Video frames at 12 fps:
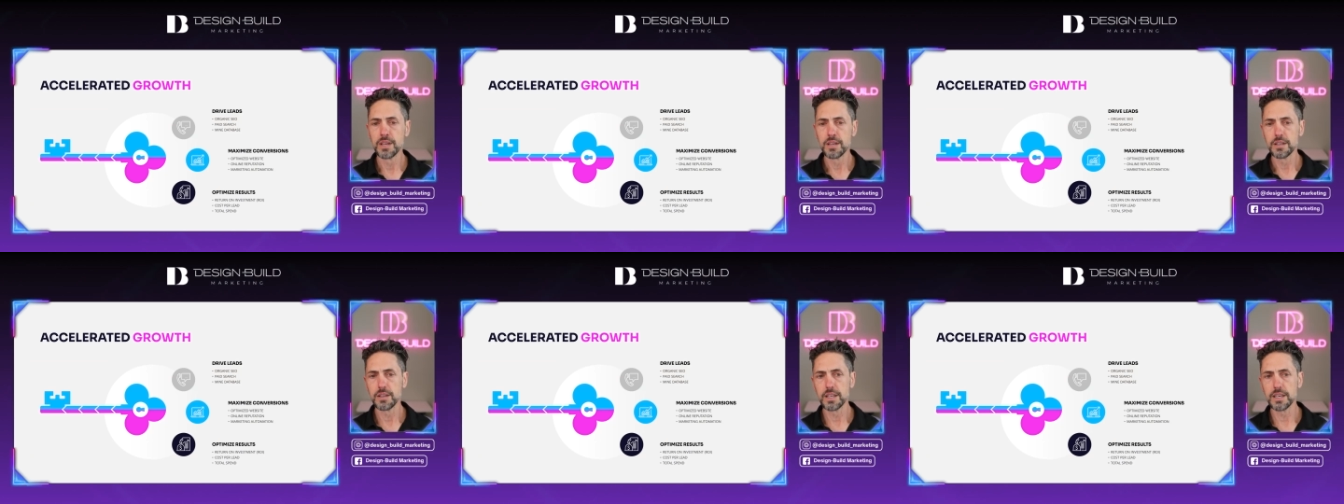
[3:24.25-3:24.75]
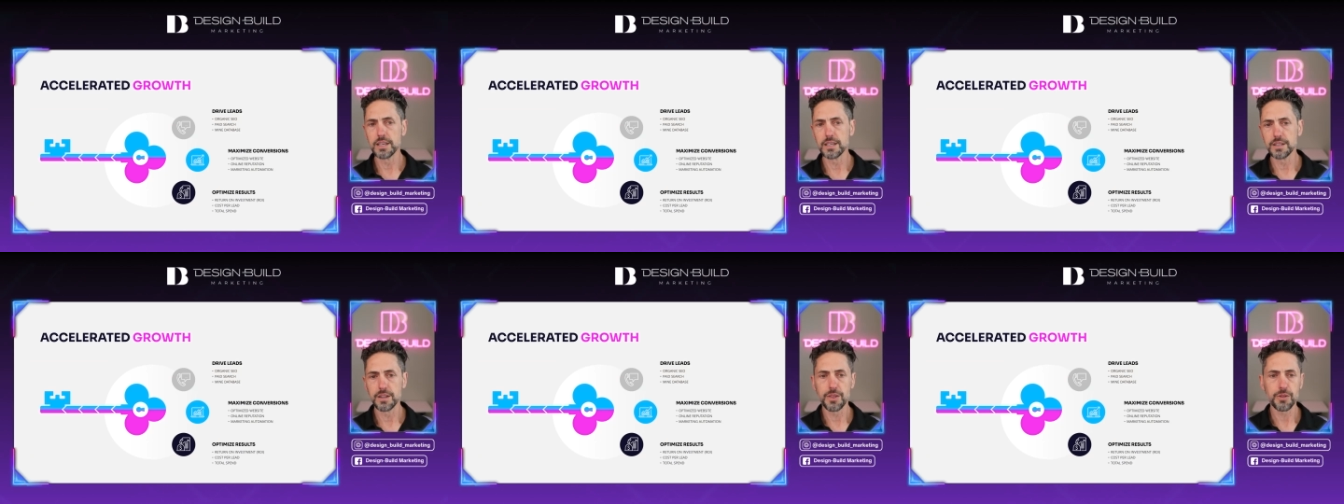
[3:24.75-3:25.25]

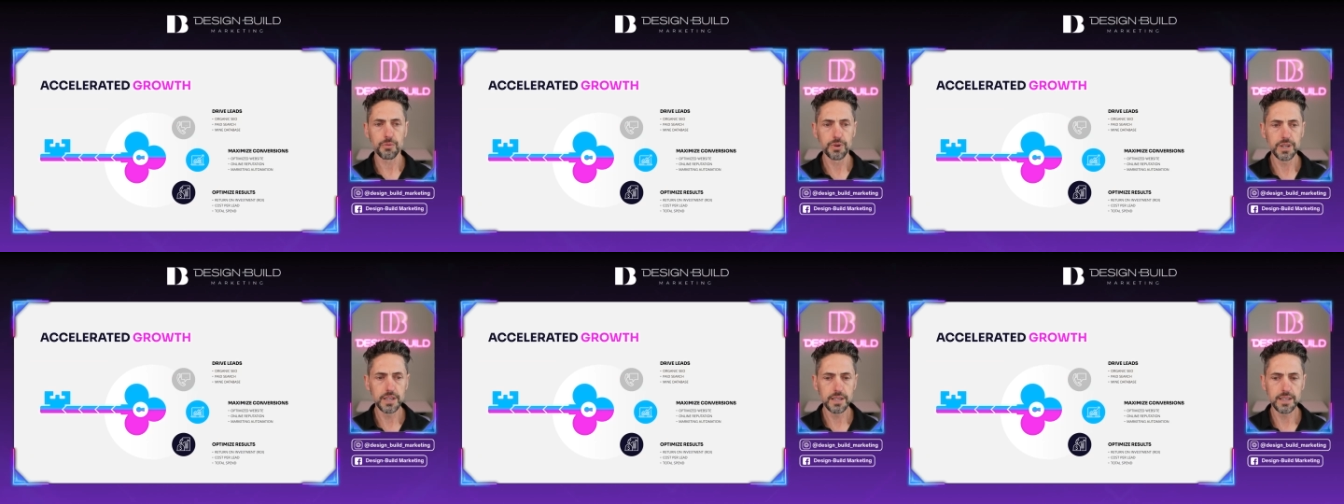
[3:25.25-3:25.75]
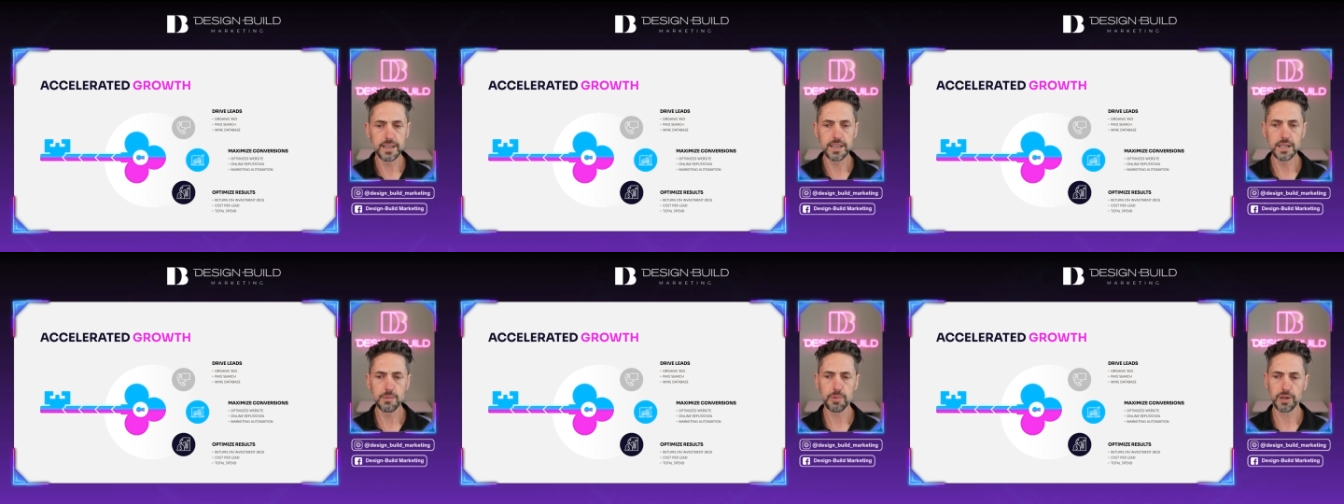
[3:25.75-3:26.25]
the three
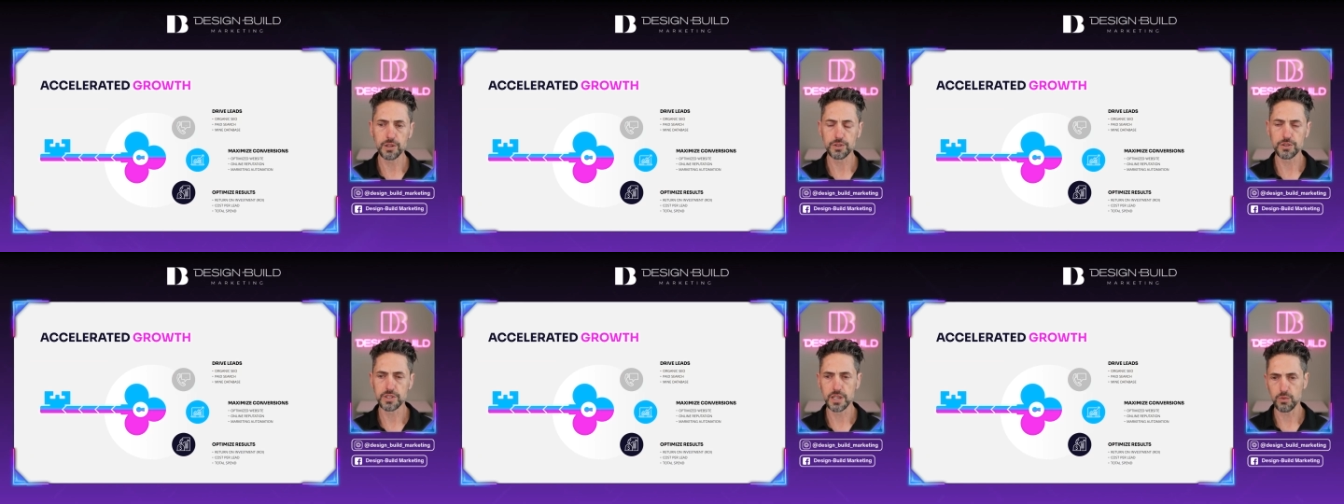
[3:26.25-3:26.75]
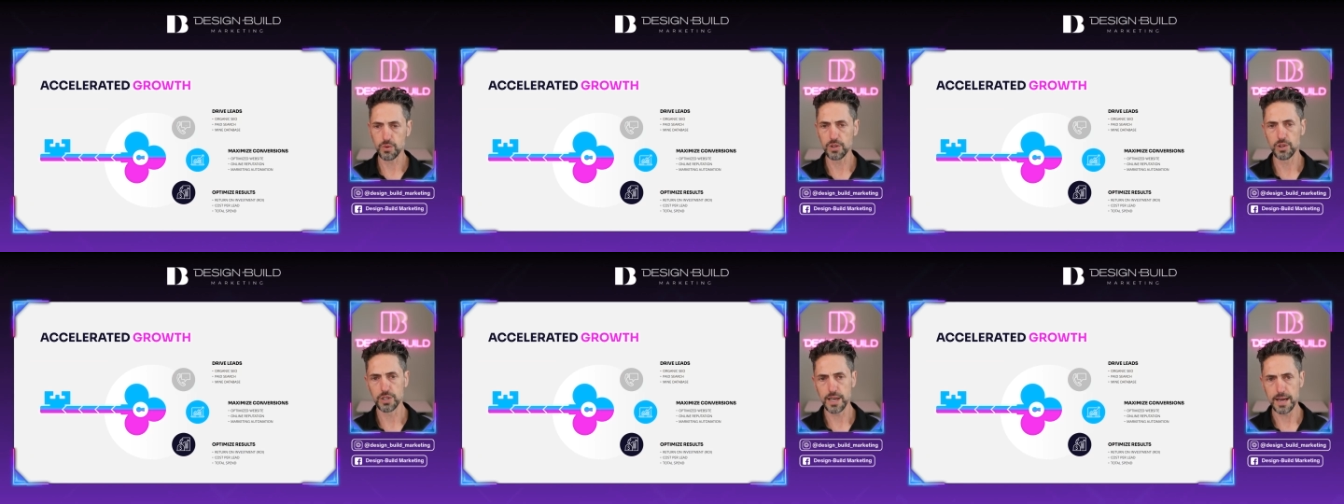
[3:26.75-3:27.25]
key pillars that we
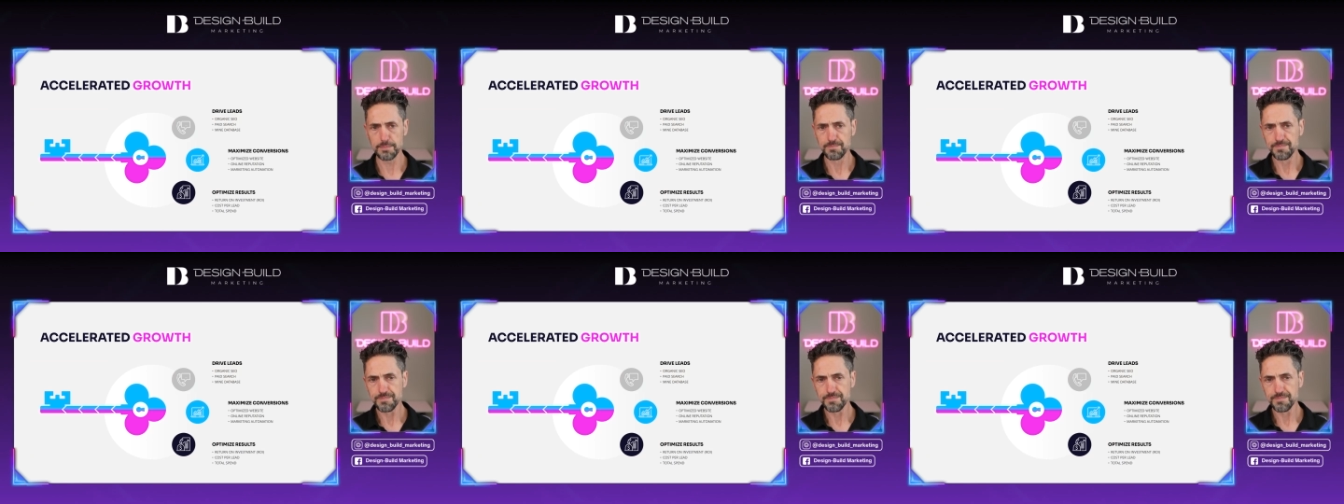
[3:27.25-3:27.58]
look at